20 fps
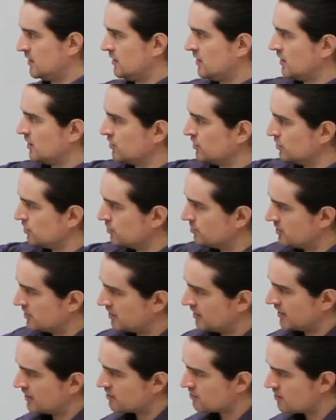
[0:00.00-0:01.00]
A little bit
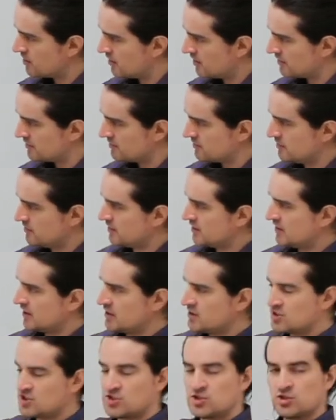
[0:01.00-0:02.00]
later on,
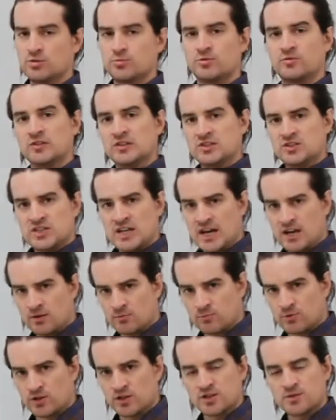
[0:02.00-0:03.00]
it's still moving
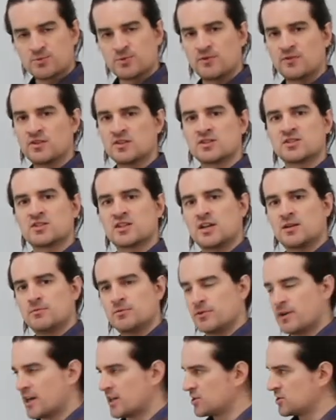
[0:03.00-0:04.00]
downward, it's moving in the same
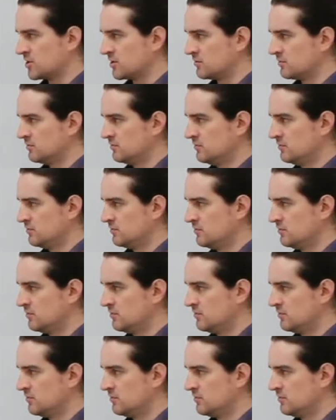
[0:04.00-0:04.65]
direction,